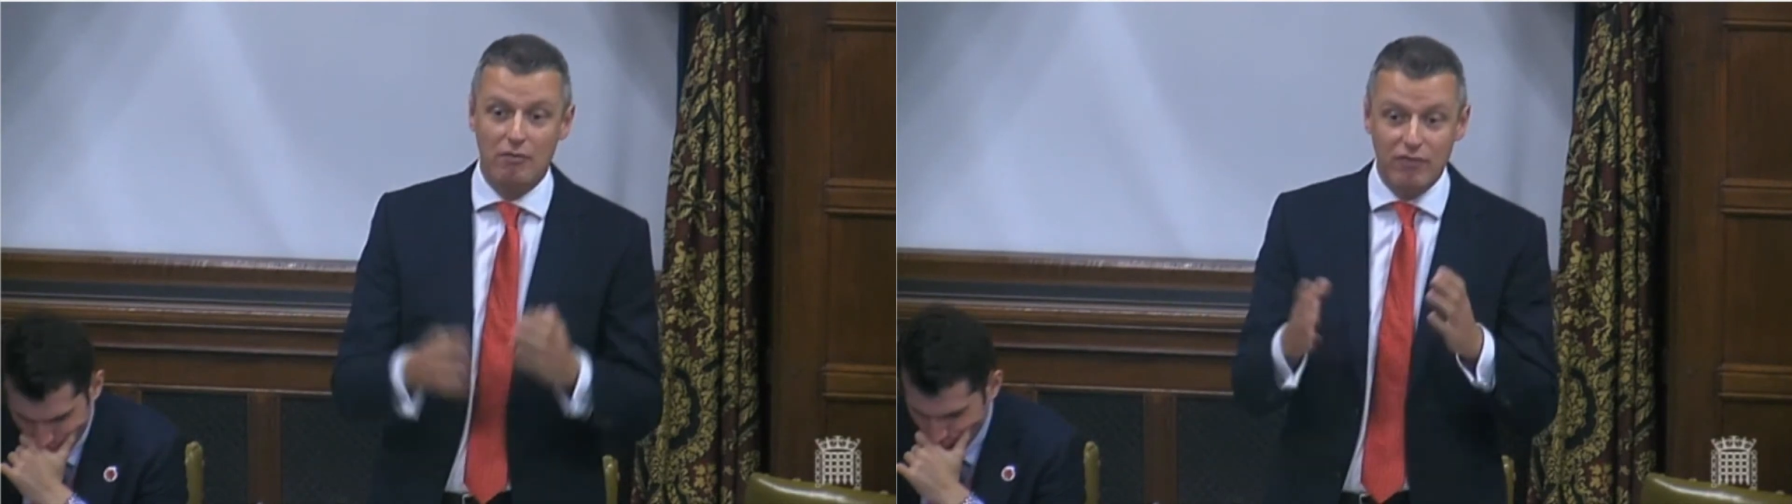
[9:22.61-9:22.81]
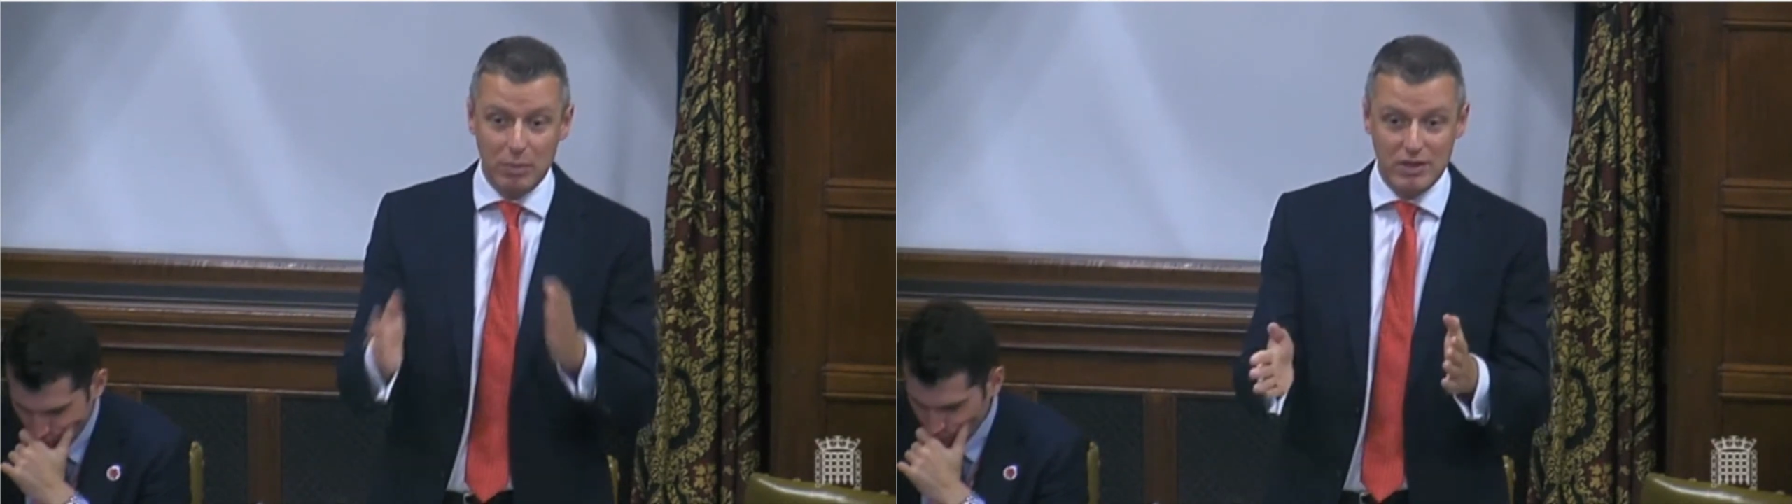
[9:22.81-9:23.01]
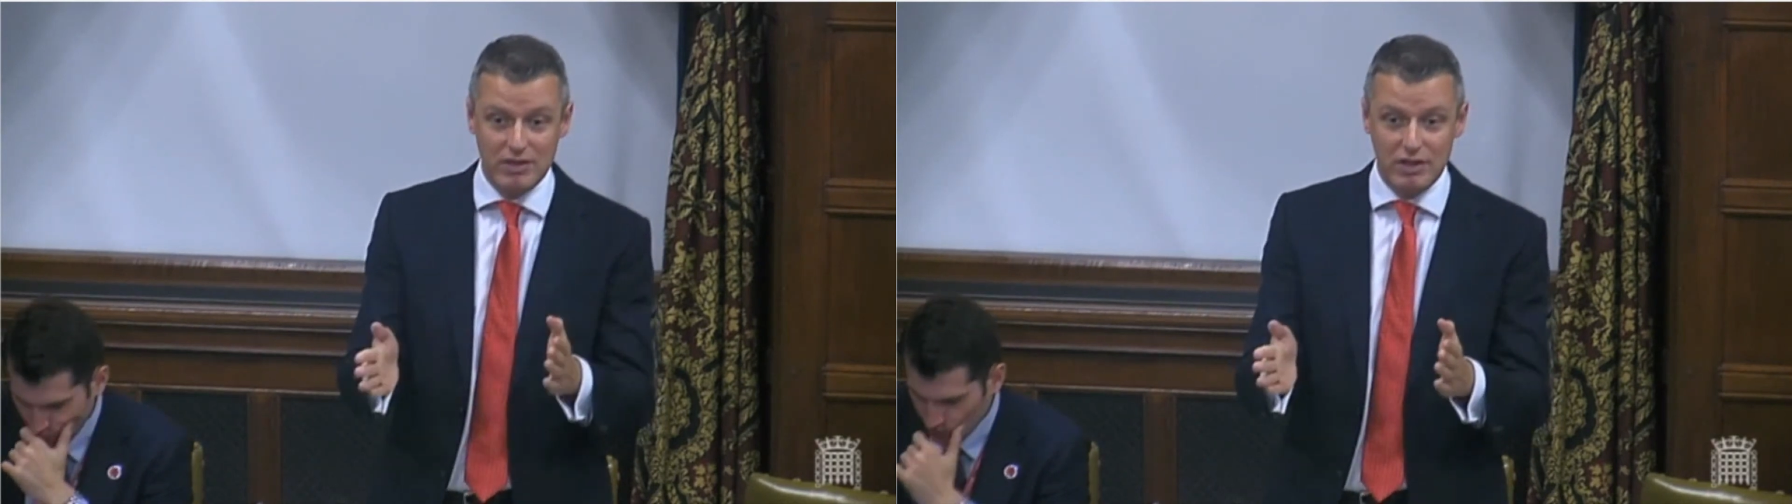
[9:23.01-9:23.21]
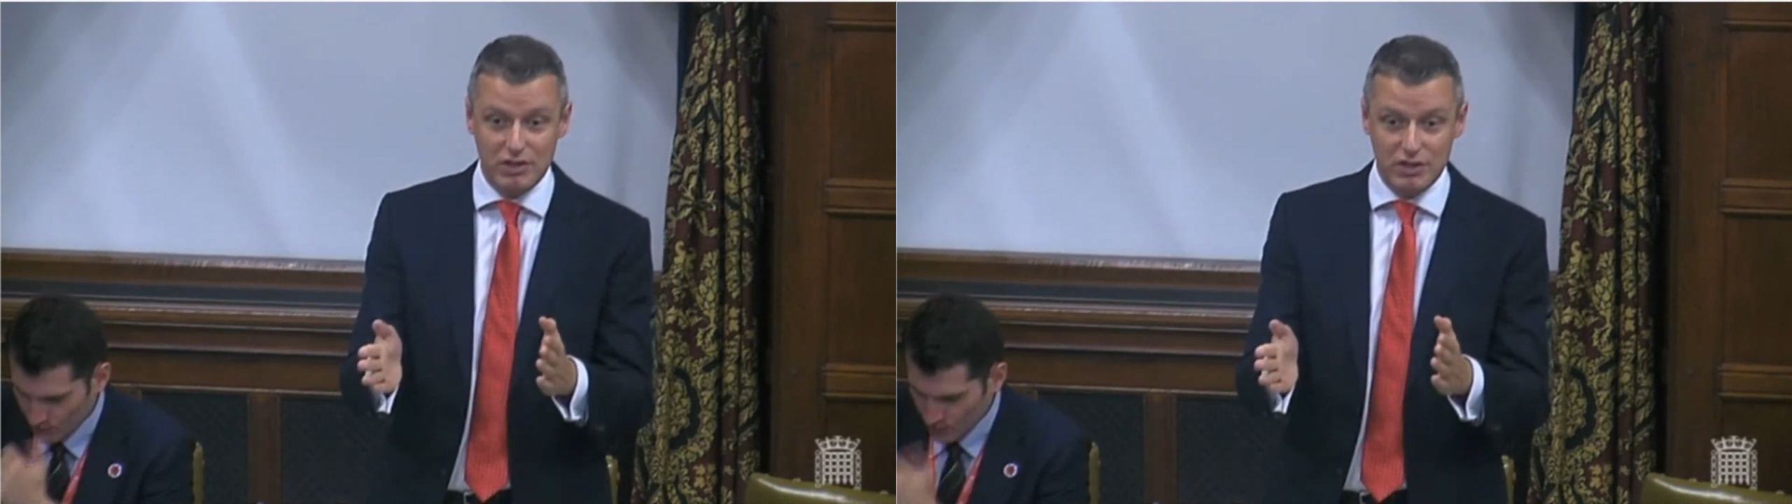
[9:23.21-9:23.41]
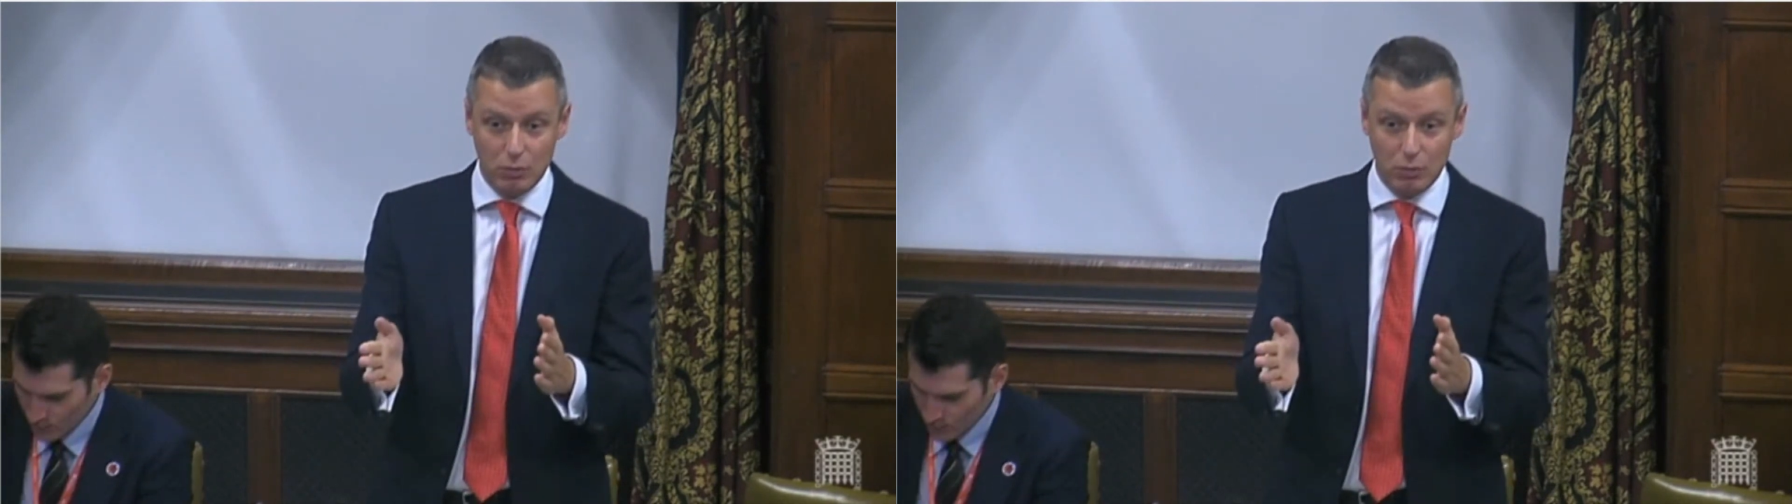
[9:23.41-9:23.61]
amphibious
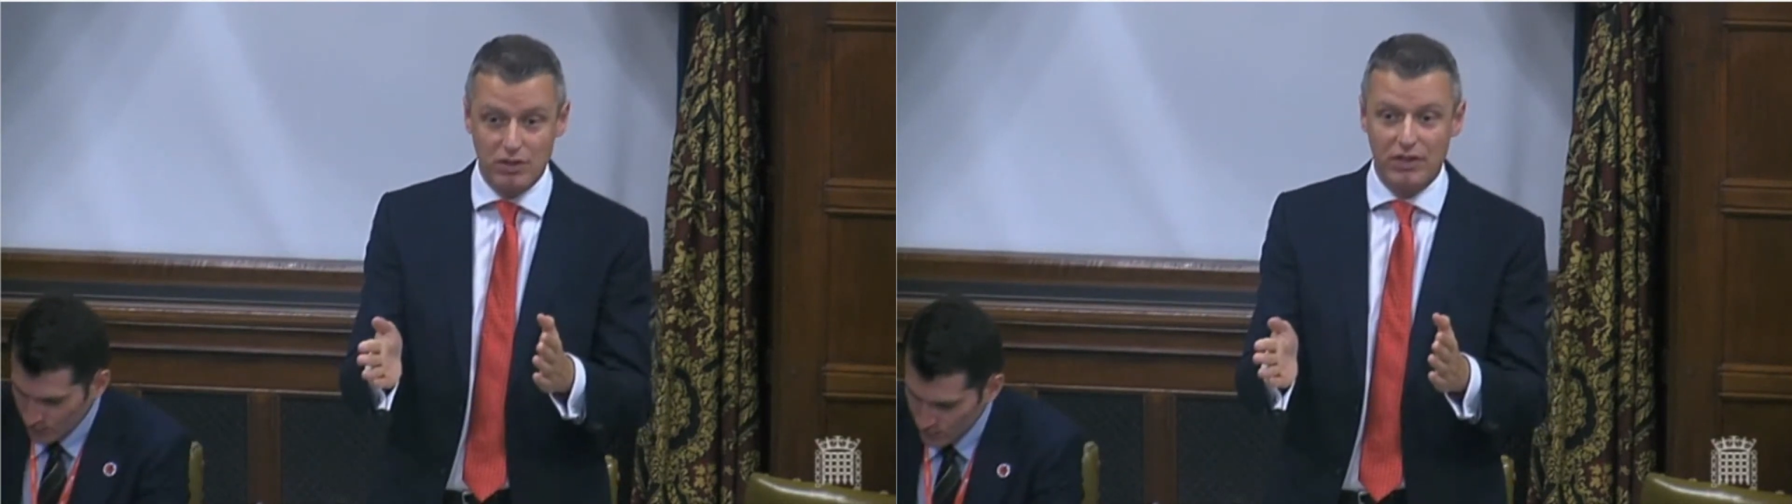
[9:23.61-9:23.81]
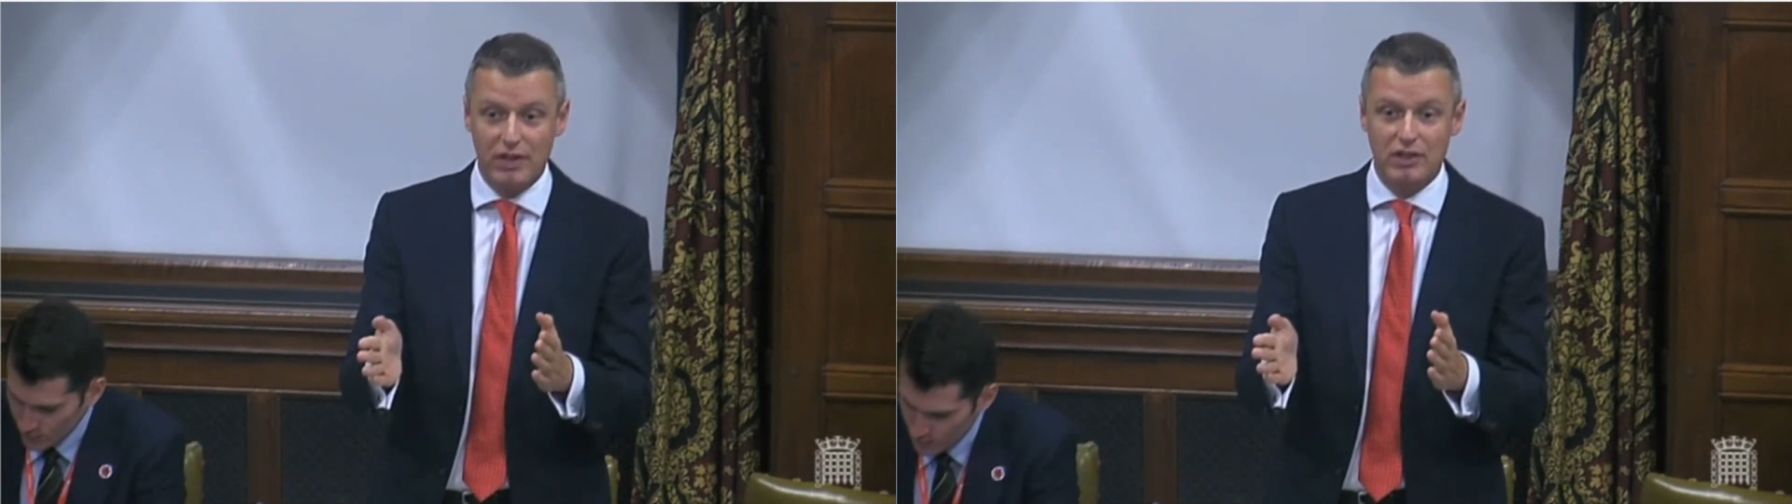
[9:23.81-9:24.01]
assault